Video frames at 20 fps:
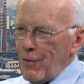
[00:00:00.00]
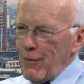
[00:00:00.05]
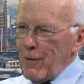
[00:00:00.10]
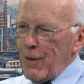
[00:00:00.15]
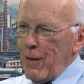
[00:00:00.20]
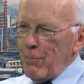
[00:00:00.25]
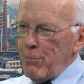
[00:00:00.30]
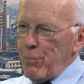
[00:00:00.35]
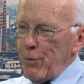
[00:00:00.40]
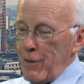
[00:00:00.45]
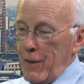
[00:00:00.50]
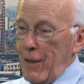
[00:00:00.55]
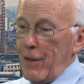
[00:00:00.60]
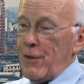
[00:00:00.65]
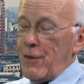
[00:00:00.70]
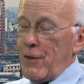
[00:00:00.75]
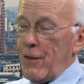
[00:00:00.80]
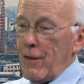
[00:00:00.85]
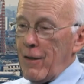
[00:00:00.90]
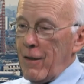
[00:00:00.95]
and
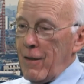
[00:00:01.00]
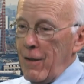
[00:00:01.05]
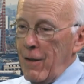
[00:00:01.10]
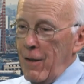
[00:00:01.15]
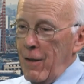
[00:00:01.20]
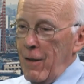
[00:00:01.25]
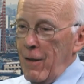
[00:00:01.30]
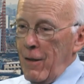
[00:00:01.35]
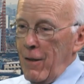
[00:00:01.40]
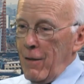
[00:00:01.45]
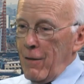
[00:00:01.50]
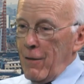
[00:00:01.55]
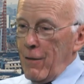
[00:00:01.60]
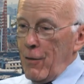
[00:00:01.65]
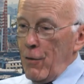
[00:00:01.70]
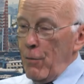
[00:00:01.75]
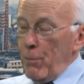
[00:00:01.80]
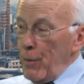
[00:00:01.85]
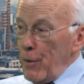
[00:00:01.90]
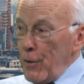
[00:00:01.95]
potentially there
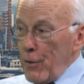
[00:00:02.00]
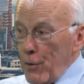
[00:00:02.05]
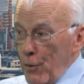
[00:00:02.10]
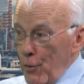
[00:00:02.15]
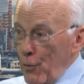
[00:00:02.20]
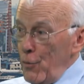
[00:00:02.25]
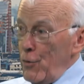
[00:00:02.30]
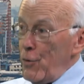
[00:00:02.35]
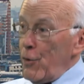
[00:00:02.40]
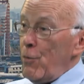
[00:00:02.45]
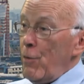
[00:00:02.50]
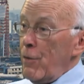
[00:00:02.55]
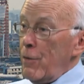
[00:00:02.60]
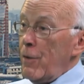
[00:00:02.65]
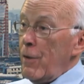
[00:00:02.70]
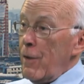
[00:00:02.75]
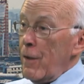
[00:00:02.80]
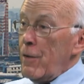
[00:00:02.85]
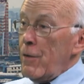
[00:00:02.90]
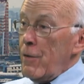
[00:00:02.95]
could be huge
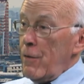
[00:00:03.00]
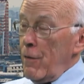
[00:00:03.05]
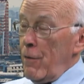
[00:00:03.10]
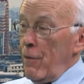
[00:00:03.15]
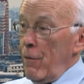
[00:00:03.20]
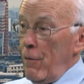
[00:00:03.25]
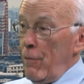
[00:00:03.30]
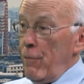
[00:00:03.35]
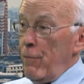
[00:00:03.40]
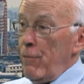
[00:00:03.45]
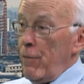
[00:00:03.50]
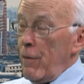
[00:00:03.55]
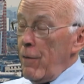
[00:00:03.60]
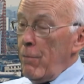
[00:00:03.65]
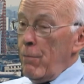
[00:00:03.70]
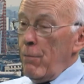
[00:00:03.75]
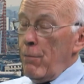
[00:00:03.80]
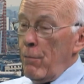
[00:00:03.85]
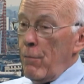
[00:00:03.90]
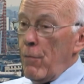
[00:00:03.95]
quantities of
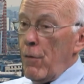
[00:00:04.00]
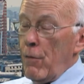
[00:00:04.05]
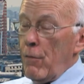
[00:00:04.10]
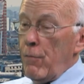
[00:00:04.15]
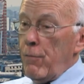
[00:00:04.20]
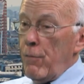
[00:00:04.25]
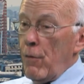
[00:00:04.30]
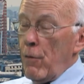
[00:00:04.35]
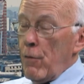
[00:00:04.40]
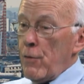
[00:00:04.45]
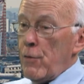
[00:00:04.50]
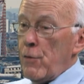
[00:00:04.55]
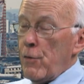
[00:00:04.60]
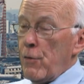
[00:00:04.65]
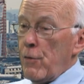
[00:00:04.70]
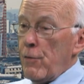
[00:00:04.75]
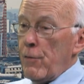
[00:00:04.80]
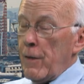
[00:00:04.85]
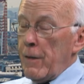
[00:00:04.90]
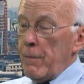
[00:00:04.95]

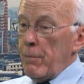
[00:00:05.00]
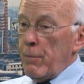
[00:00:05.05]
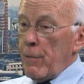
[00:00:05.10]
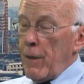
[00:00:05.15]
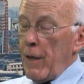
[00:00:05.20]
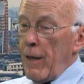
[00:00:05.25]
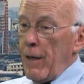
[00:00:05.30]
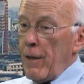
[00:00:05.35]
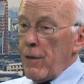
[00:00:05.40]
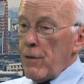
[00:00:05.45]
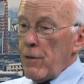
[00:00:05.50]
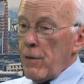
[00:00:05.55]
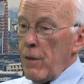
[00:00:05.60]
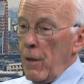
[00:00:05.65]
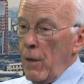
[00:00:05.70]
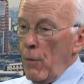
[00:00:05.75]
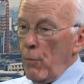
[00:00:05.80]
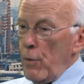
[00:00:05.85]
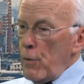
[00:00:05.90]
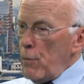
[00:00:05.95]
onshore gas,
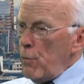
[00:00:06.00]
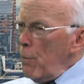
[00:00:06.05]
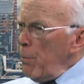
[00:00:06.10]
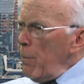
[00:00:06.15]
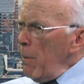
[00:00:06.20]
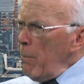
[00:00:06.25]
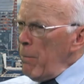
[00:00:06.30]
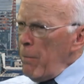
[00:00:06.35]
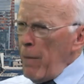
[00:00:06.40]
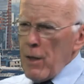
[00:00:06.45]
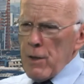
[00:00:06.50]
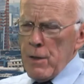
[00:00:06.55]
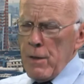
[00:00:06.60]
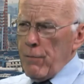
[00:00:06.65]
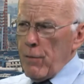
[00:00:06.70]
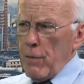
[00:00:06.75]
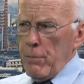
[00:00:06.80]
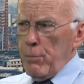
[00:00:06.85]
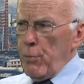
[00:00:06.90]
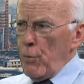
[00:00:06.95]
which would be
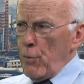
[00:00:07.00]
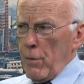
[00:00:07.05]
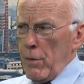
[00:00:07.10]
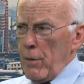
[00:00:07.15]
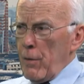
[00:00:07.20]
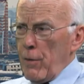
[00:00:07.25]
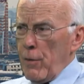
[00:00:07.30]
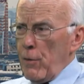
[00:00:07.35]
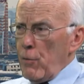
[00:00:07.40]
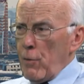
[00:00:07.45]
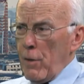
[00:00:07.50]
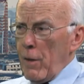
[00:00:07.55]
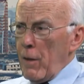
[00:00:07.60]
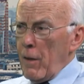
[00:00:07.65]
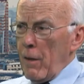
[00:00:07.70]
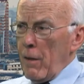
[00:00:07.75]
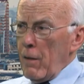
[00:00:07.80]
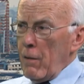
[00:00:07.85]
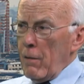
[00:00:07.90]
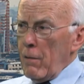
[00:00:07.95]
massively important to the
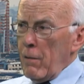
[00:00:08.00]
UK.